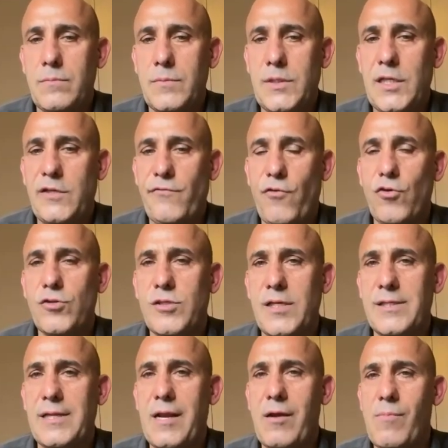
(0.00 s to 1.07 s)
these
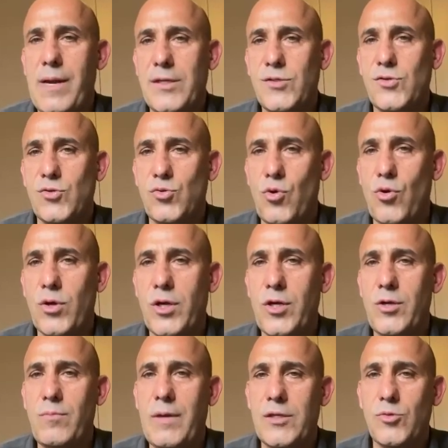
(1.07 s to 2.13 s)
forces are much
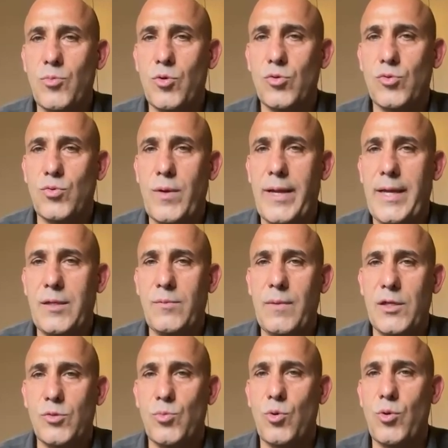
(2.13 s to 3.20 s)
stronger, much more trained,
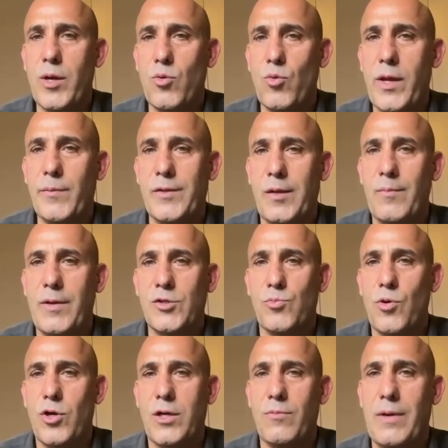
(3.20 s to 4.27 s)
much more equipped, and
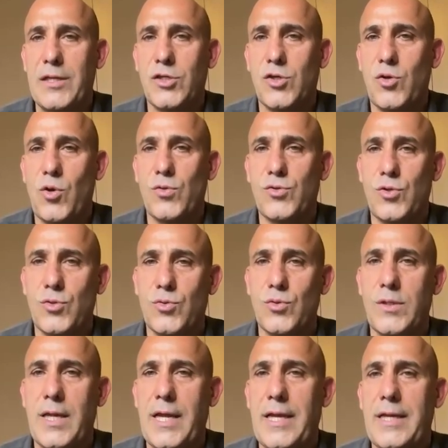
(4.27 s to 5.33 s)
much closer
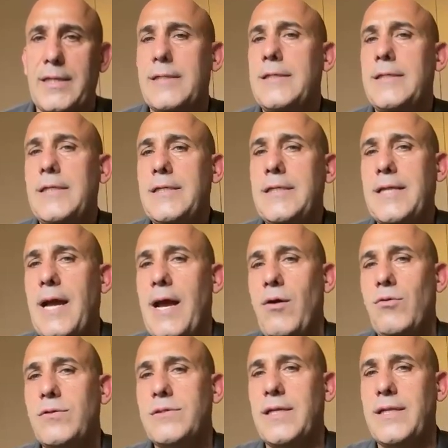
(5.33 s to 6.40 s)
to the
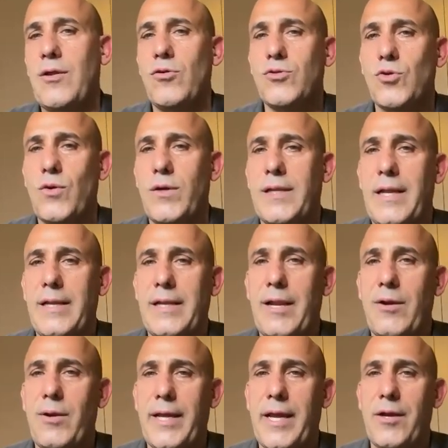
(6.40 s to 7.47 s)
towns, and also in an
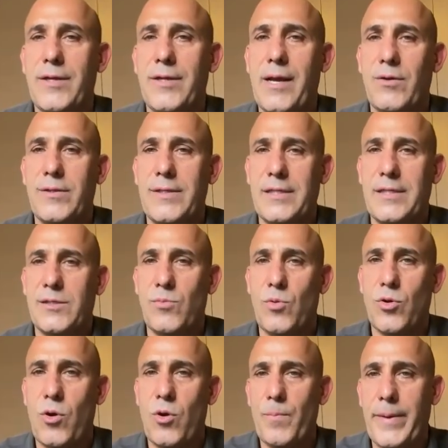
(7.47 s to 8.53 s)
area that is
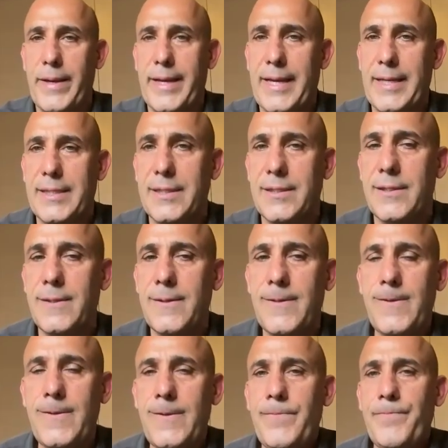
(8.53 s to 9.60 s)
more complicated.
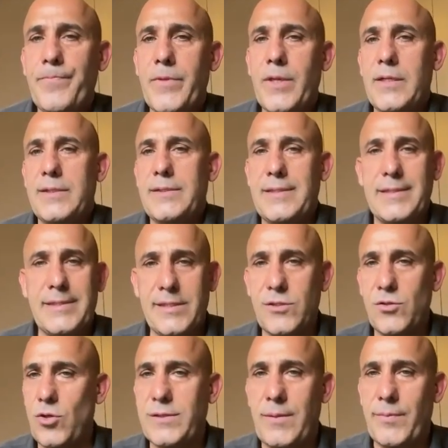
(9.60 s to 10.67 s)
This is
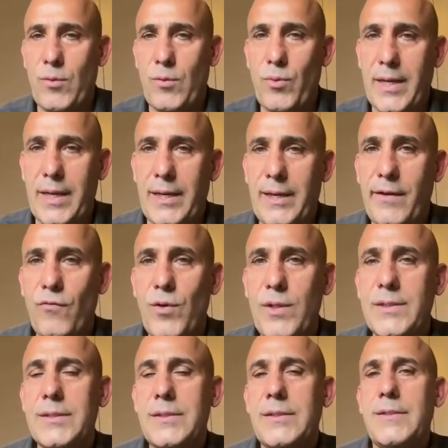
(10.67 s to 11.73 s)
not something we can live
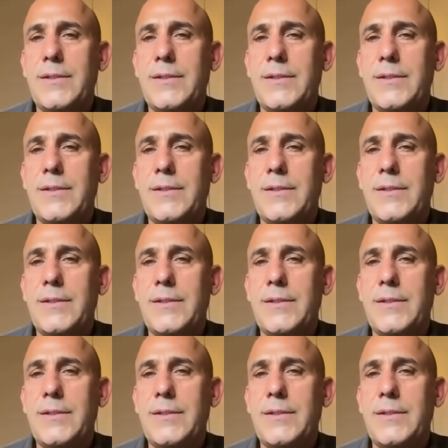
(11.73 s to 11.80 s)
with.